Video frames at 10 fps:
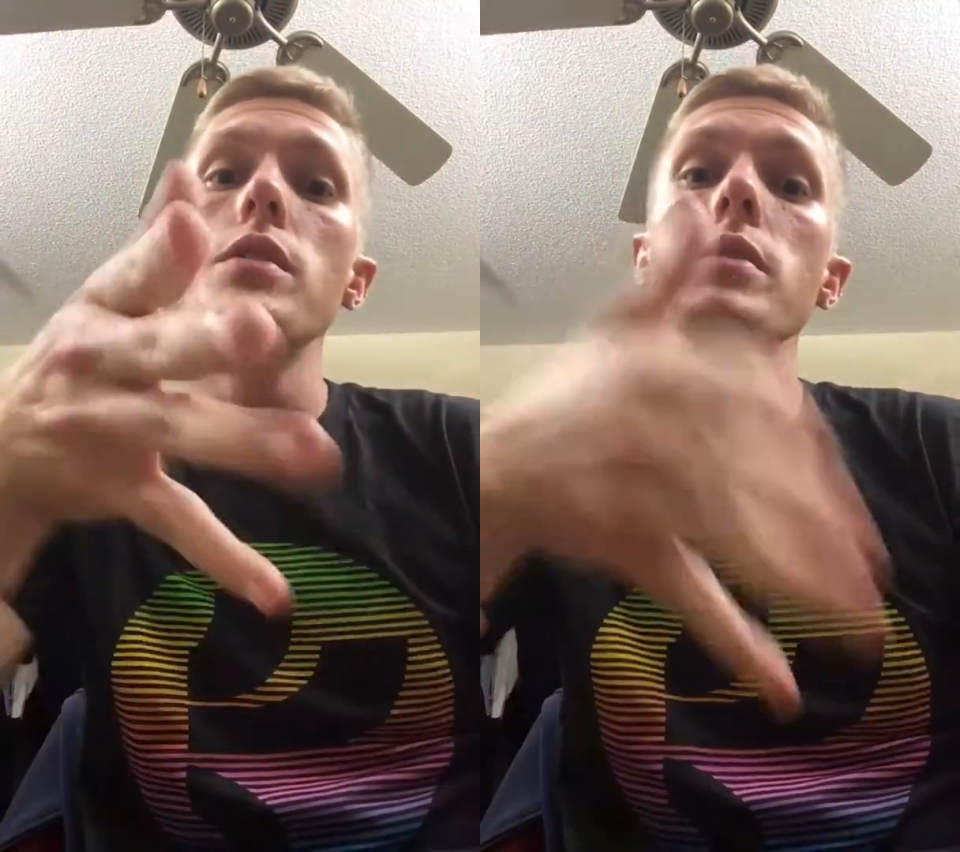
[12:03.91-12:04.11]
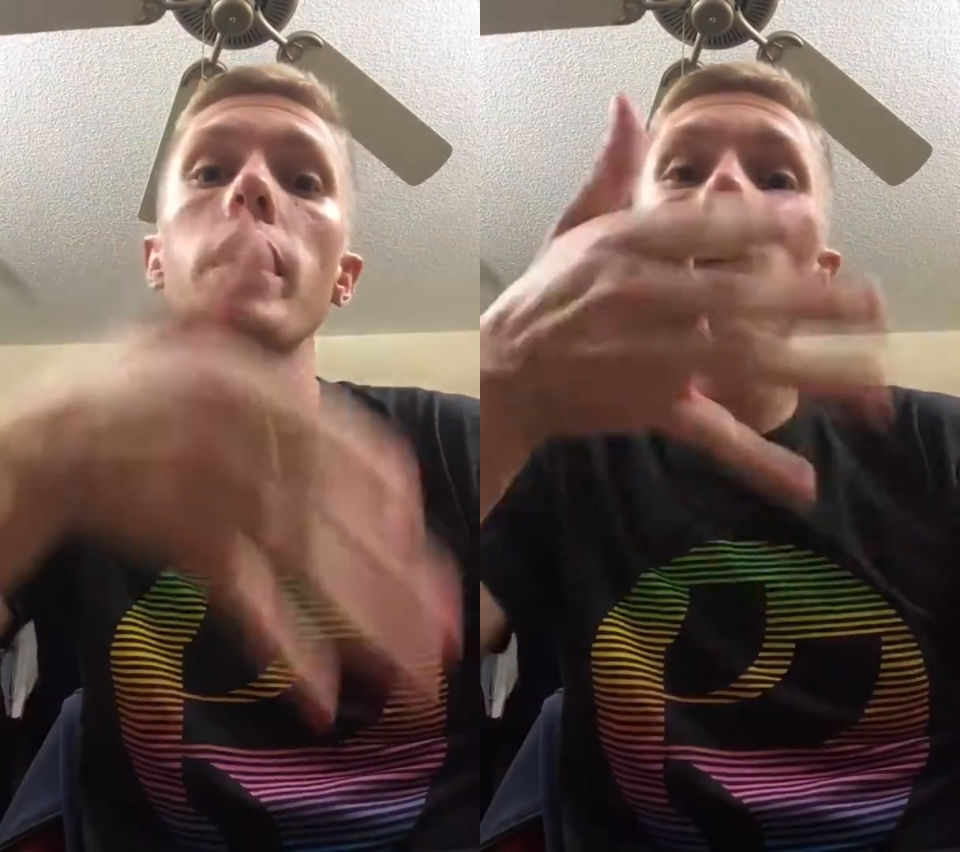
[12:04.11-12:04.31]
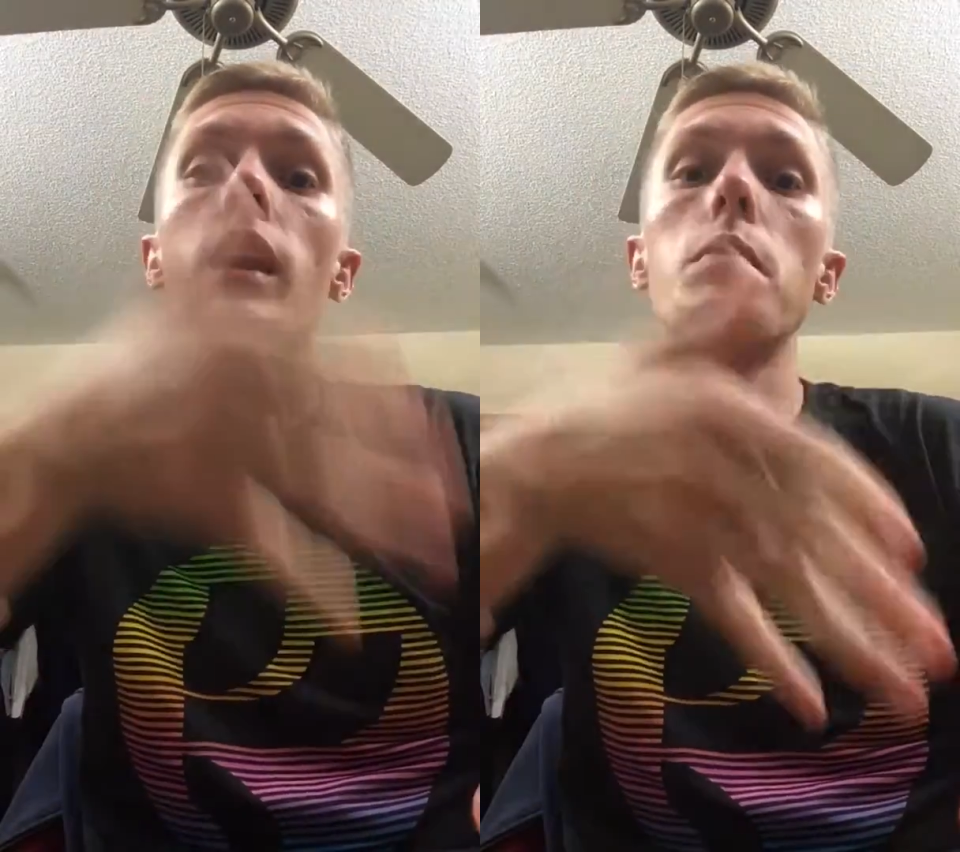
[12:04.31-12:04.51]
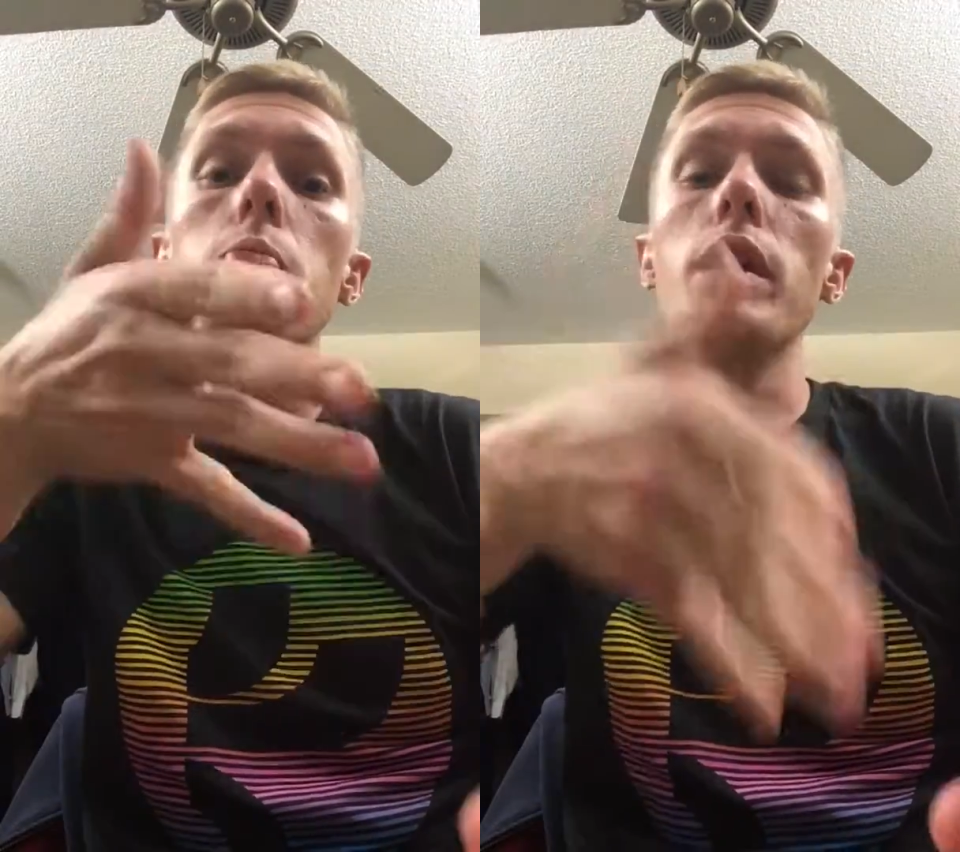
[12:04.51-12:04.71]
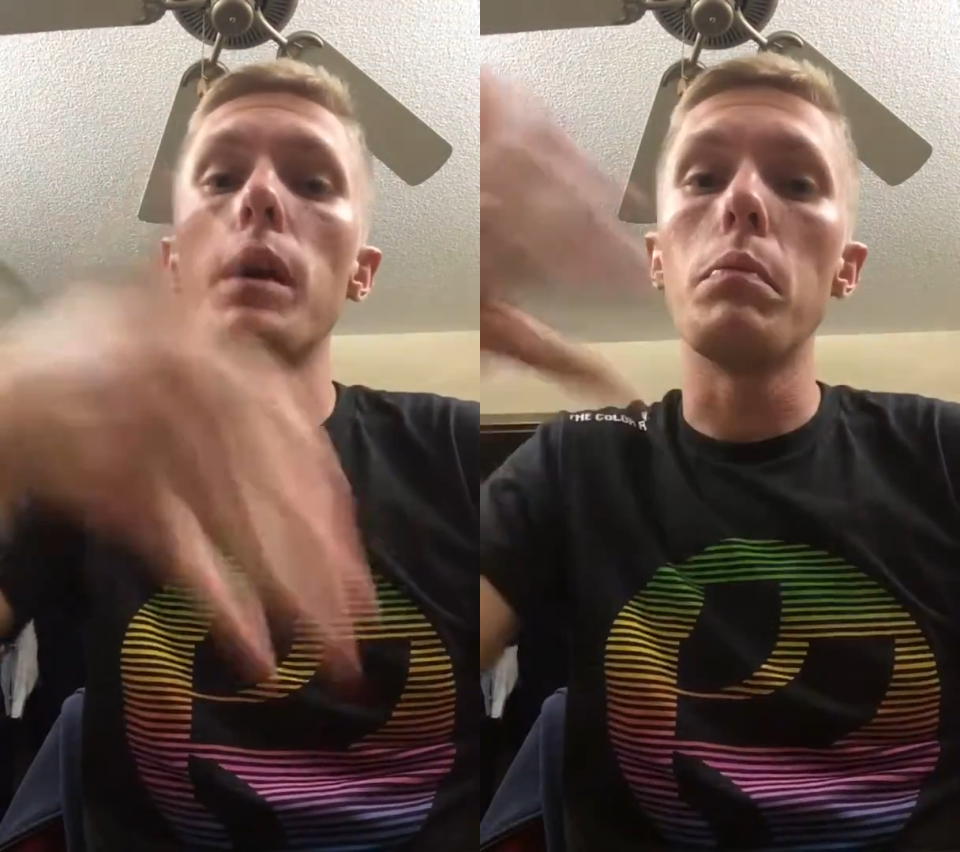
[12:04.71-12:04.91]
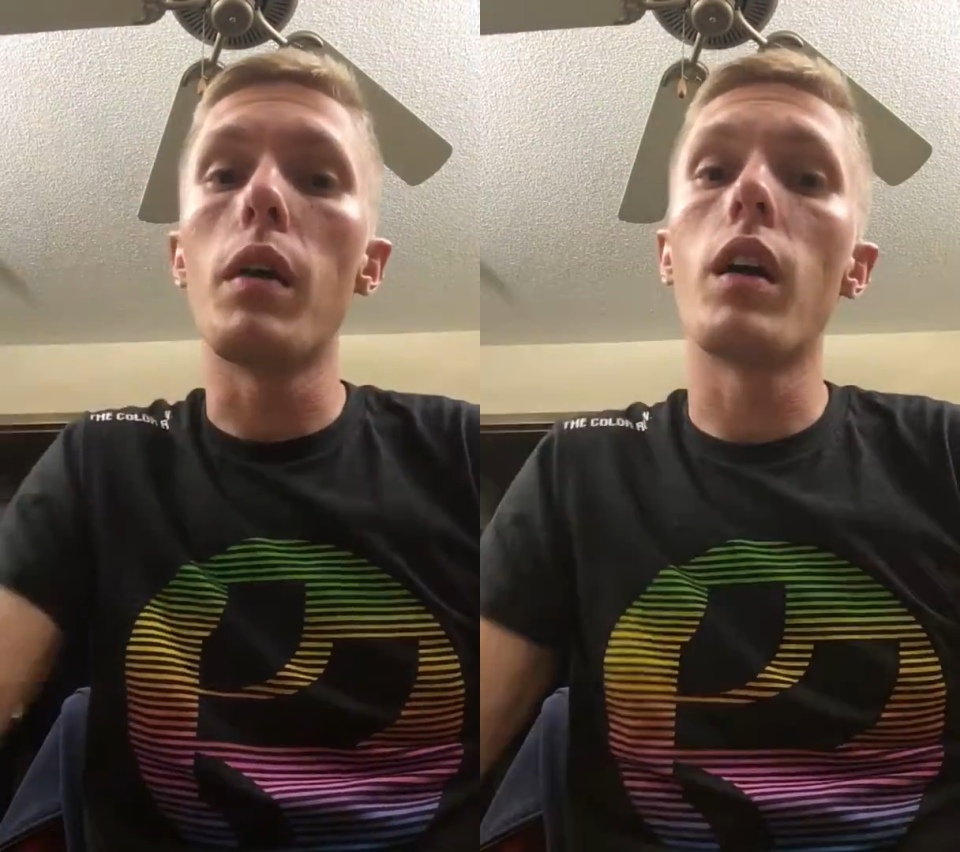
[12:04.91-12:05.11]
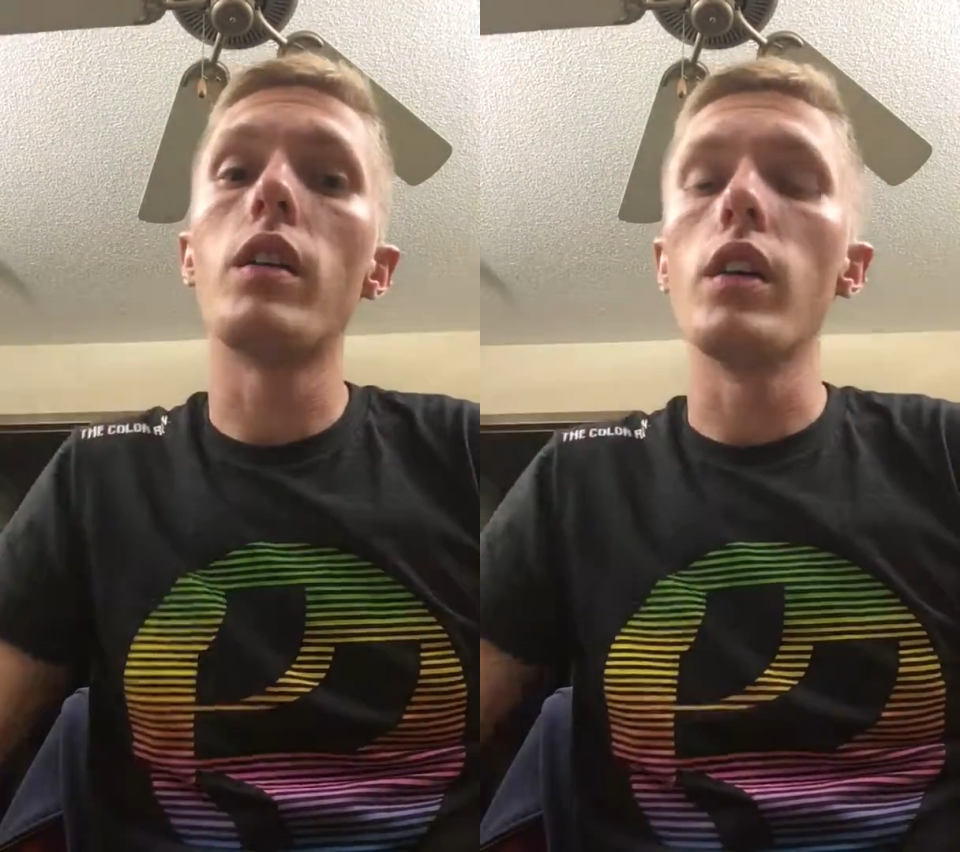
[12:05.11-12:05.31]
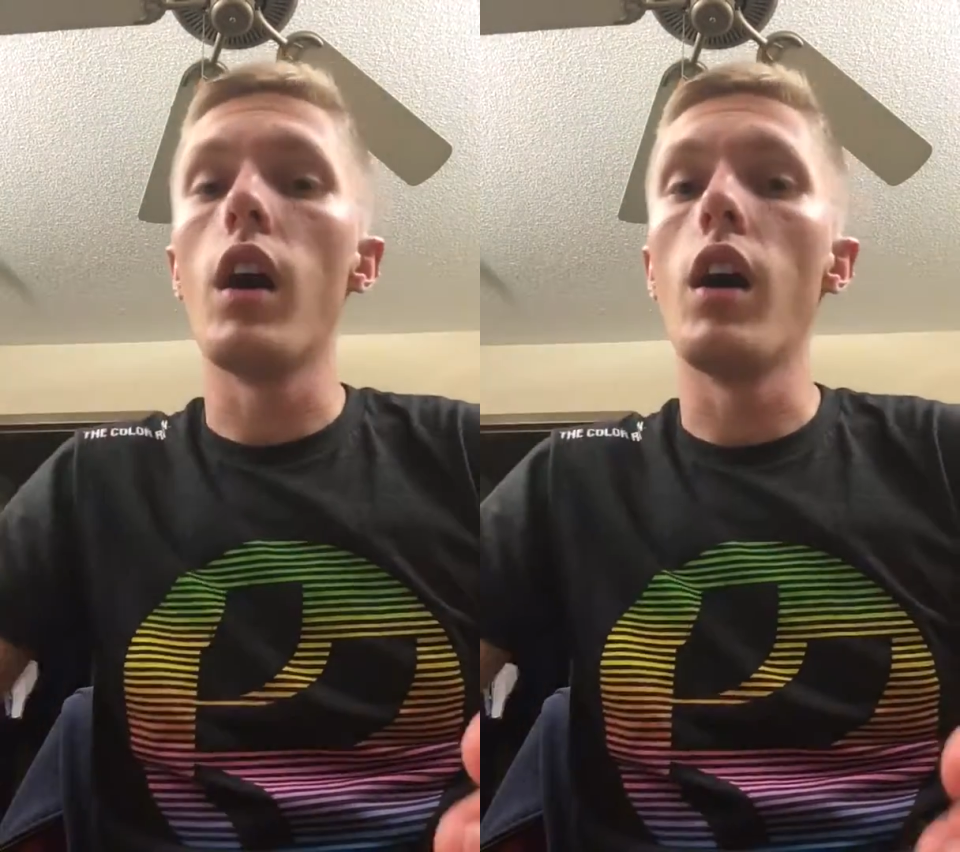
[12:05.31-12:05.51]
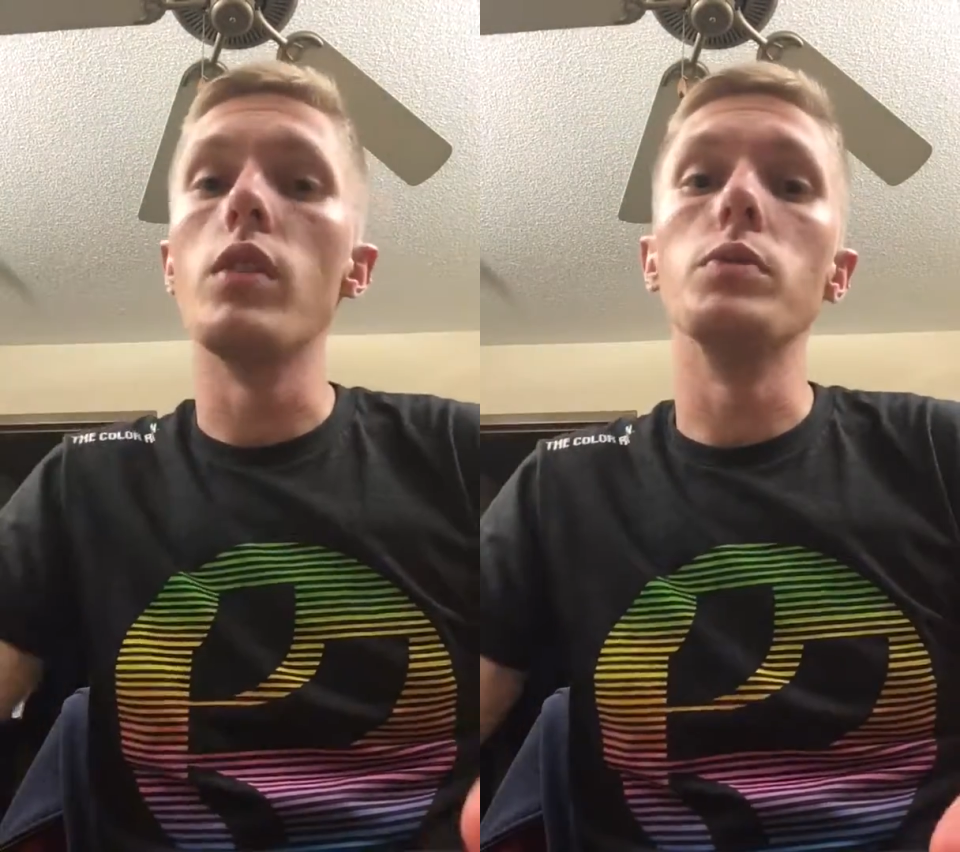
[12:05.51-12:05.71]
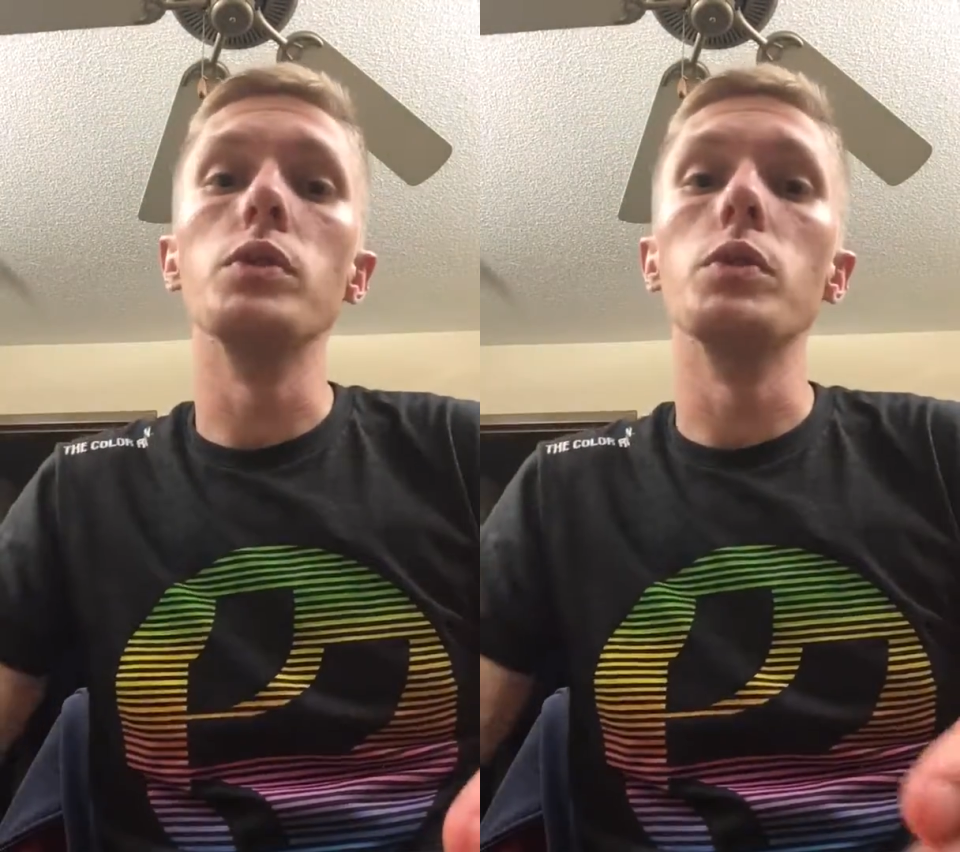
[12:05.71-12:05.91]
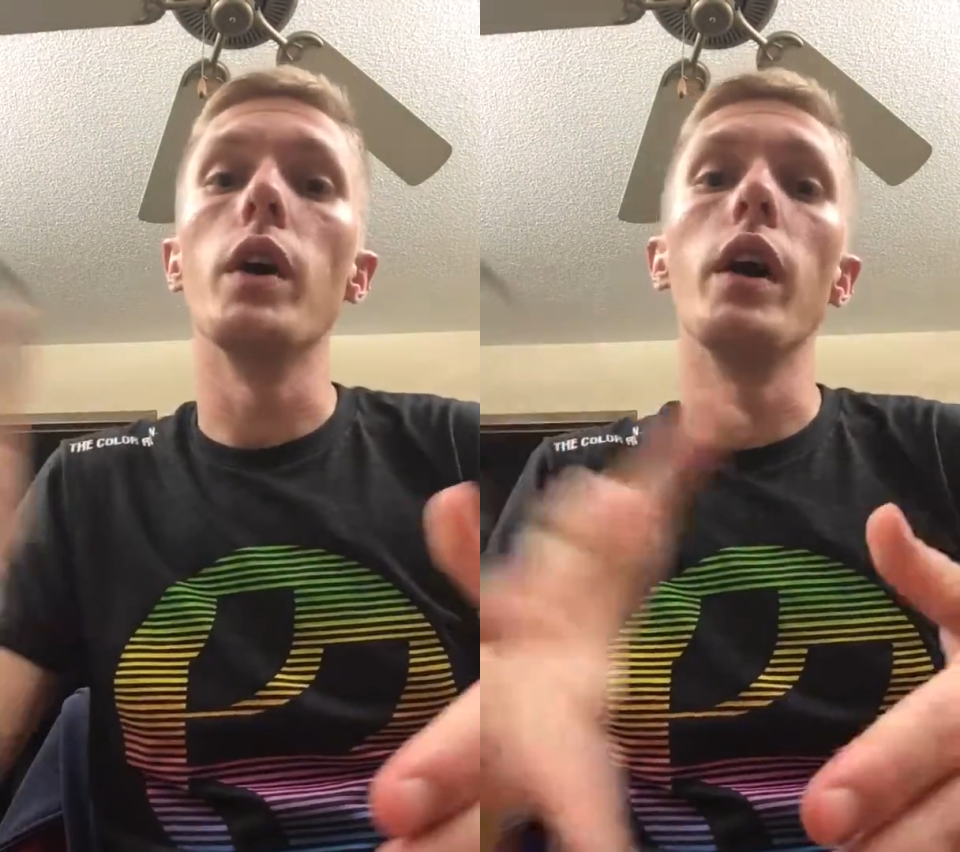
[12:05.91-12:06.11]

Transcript: They are but a part of you,